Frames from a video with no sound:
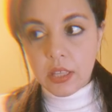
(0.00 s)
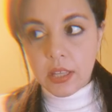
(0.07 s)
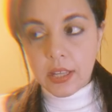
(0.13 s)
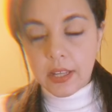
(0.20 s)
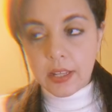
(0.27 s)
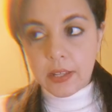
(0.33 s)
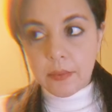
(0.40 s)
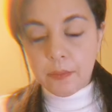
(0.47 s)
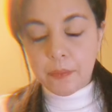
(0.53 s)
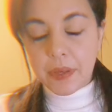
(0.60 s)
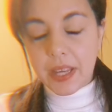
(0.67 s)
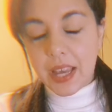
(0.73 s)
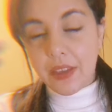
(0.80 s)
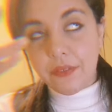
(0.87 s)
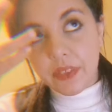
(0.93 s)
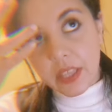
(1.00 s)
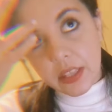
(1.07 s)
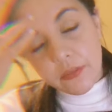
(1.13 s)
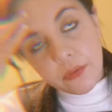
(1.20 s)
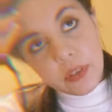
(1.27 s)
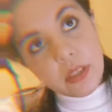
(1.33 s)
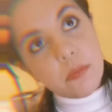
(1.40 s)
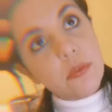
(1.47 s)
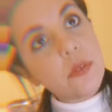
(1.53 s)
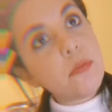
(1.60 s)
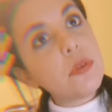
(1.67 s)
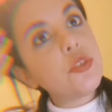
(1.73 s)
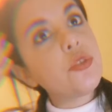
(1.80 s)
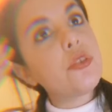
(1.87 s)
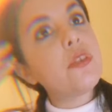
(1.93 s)
But I feel like for the
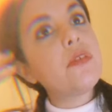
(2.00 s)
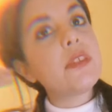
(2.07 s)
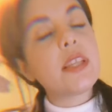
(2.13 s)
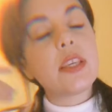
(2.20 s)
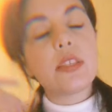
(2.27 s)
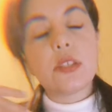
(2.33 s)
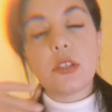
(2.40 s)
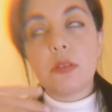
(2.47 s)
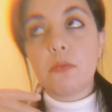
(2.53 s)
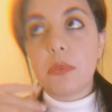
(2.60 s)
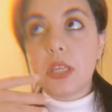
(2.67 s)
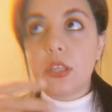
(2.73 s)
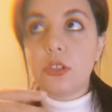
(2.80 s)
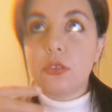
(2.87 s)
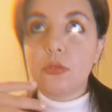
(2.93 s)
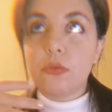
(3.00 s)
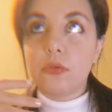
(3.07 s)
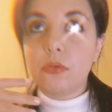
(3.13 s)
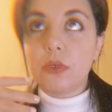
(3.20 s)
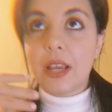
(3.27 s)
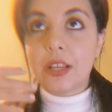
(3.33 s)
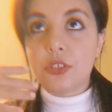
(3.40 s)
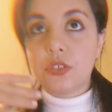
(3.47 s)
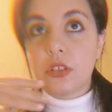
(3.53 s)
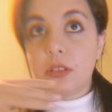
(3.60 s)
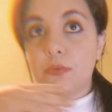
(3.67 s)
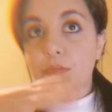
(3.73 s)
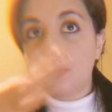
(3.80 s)
majority of you, it's like it's going to make you actually